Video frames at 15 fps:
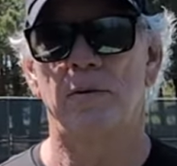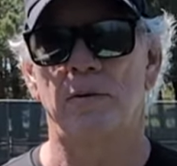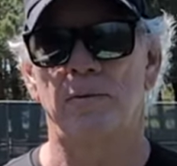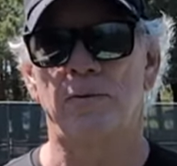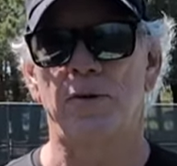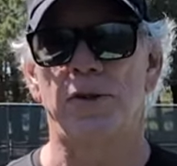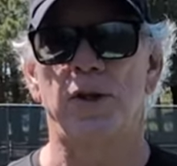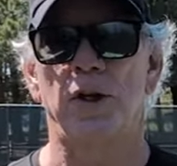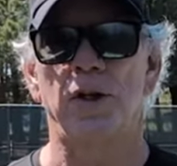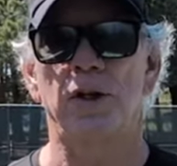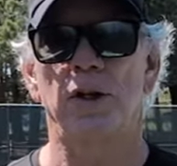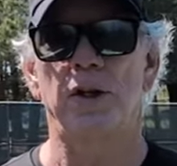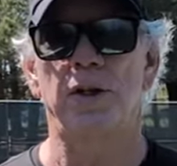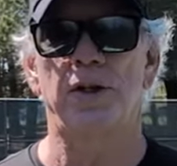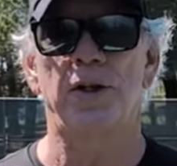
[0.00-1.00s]
the
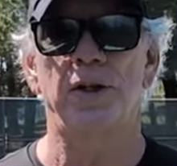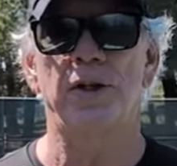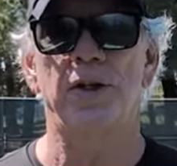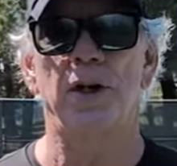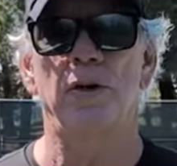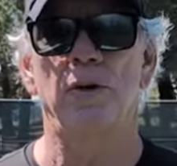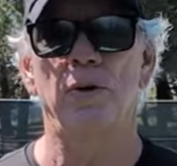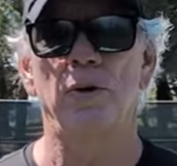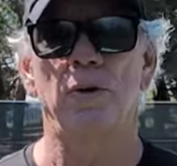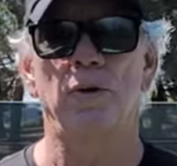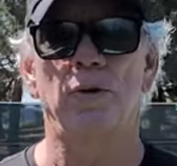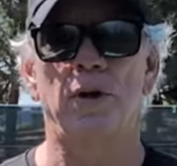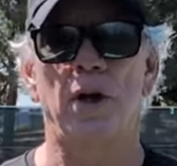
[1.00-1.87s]
physician assistant who